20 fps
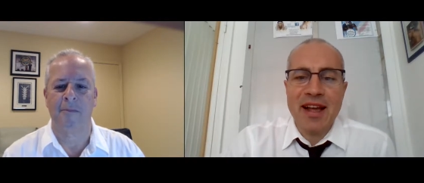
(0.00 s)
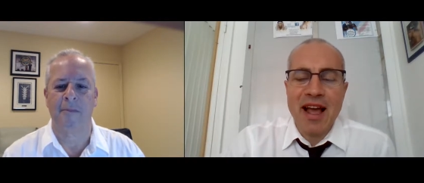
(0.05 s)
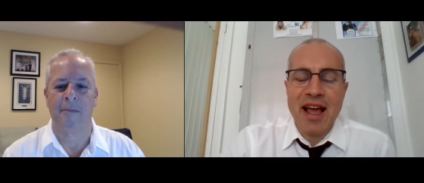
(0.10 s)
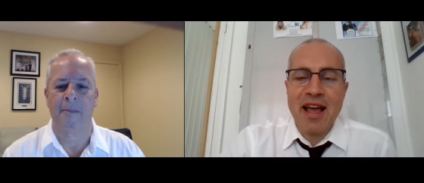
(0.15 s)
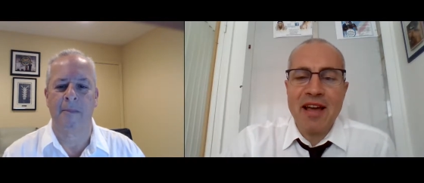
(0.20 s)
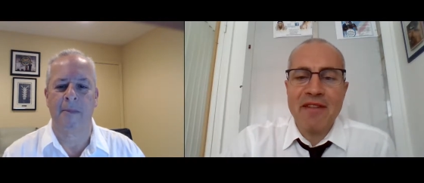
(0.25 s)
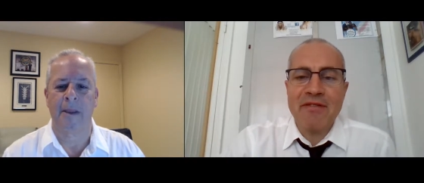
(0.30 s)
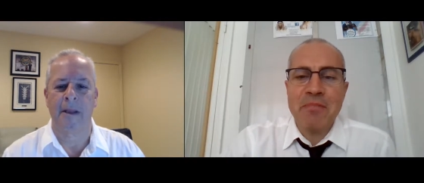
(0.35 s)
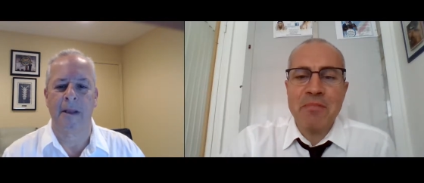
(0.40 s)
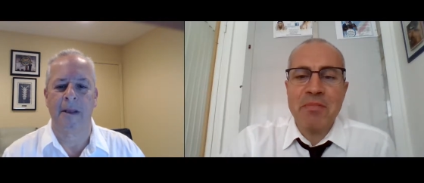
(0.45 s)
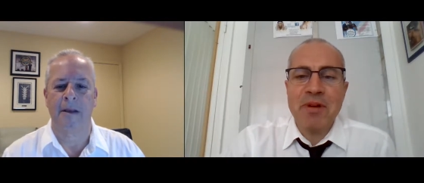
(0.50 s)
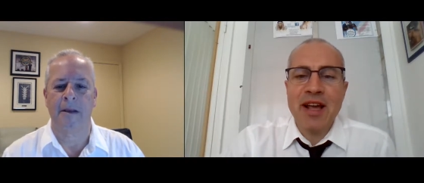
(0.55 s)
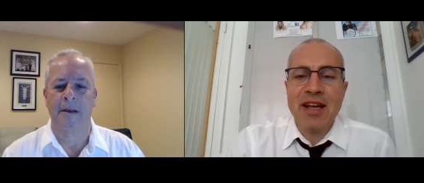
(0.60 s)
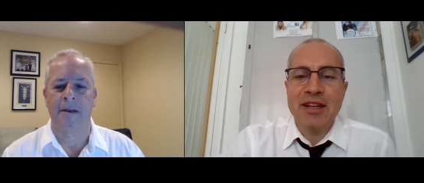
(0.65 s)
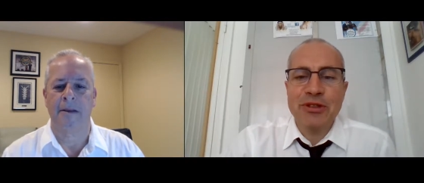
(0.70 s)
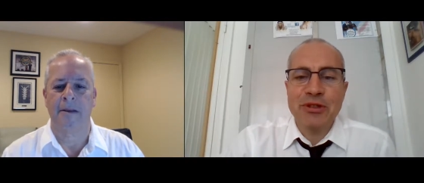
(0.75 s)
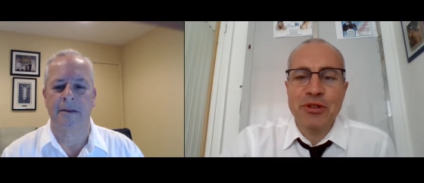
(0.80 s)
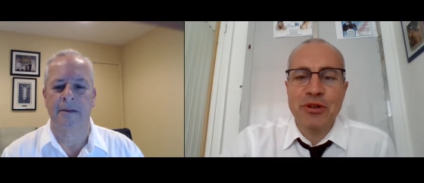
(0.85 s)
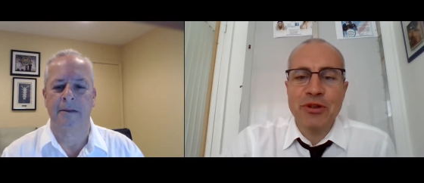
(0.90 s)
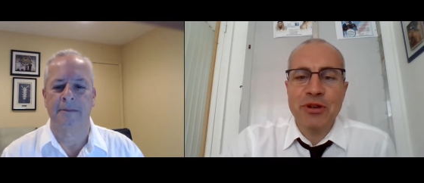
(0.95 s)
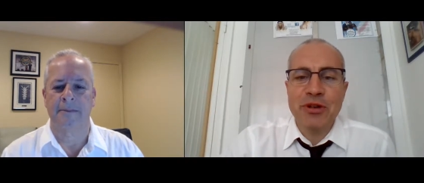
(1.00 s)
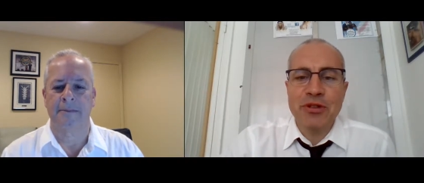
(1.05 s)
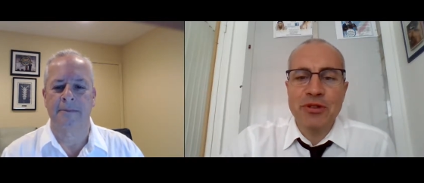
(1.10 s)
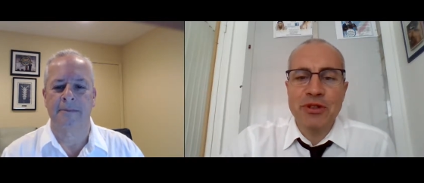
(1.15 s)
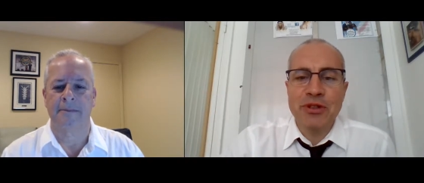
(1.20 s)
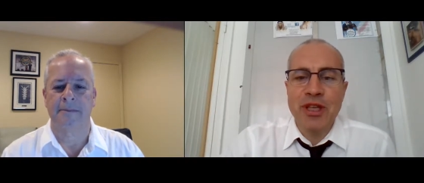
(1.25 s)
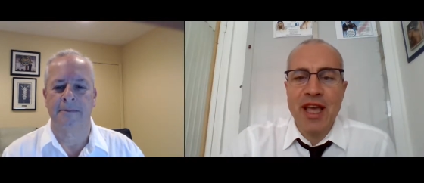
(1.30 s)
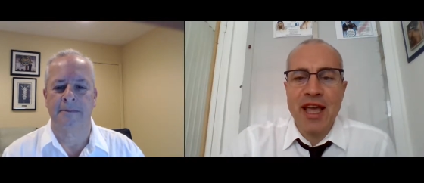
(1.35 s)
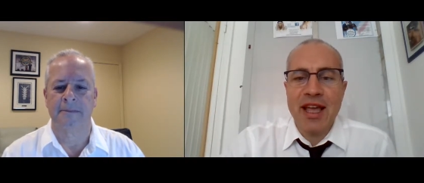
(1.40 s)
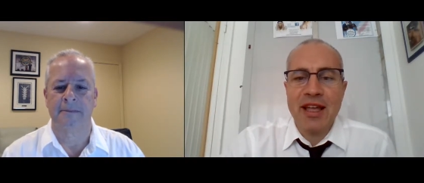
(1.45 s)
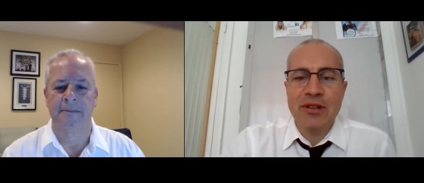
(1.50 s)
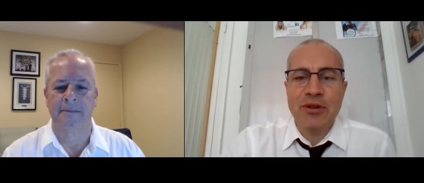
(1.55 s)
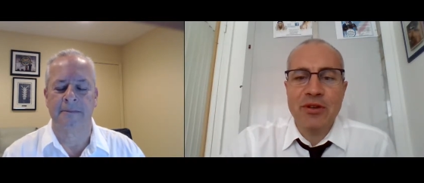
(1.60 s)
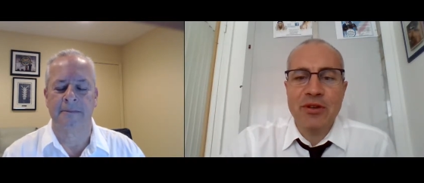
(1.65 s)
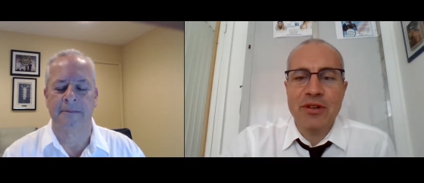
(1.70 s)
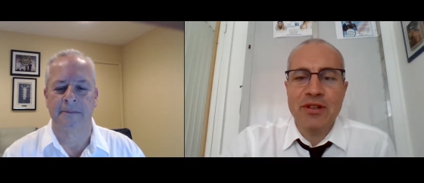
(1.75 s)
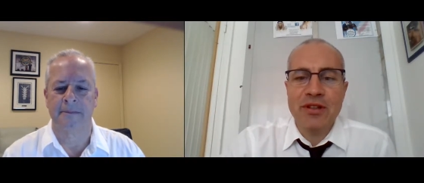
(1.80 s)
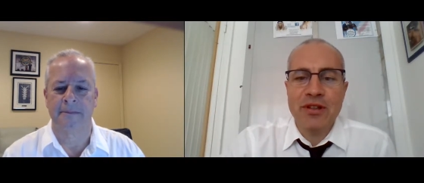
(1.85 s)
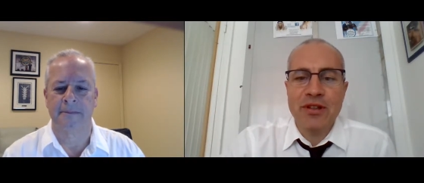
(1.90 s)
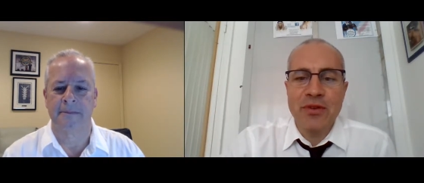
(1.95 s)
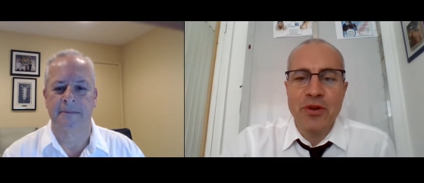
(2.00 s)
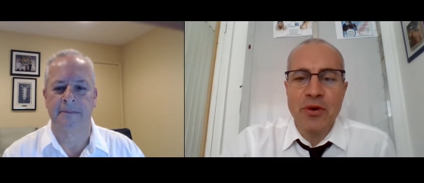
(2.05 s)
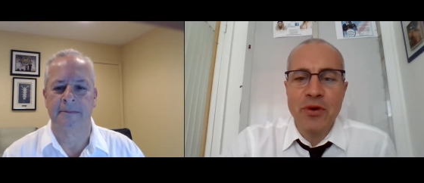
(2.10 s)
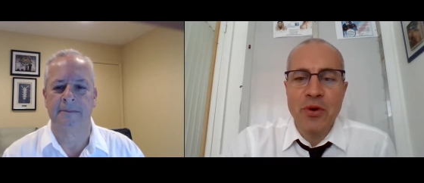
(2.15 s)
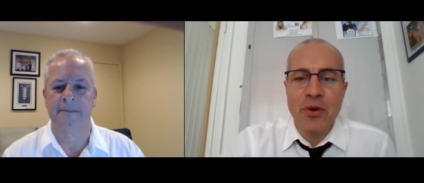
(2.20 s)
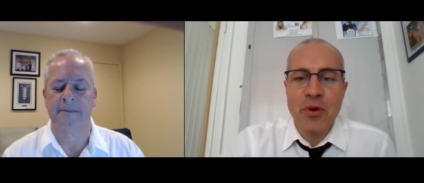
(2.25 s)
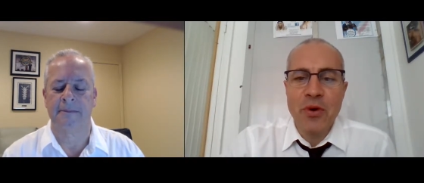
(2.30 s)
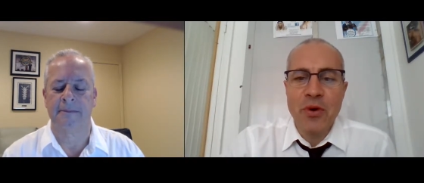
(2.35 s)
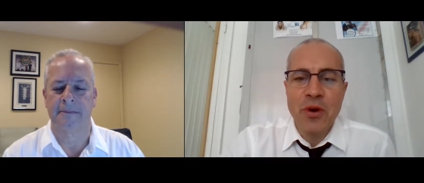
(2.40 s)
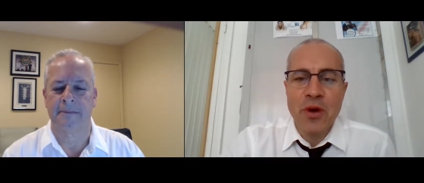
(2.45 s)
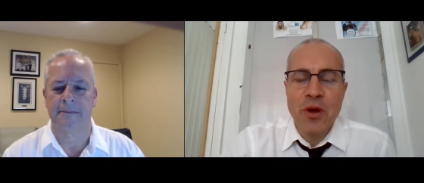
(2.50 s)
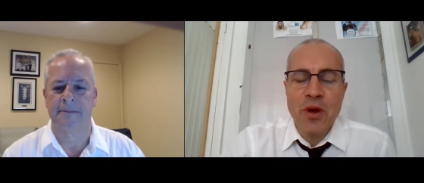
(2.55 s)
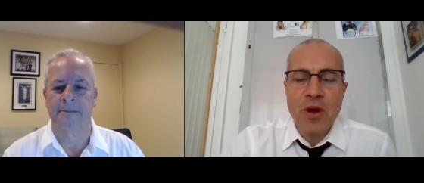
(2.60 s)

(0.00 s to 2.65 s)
Speaker 1: I have a pleasure today to interview